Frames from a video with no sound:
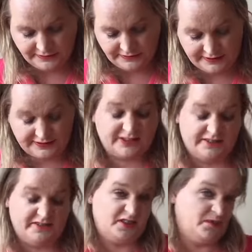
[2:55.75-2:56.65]
let's
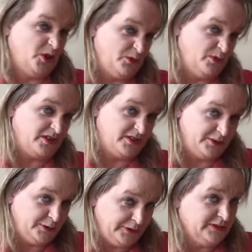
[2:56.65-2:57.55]
give you some homework to
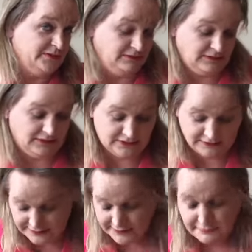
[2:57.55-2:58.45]
do, you know, it's
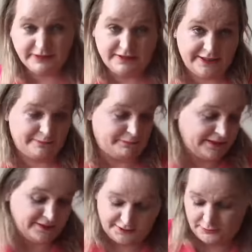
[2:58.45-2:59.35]
a bit like back
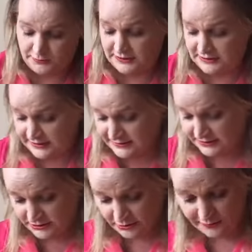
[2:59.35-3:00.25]
at school, isn't it?
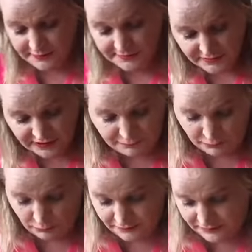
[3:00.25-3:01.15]
So I'll put one of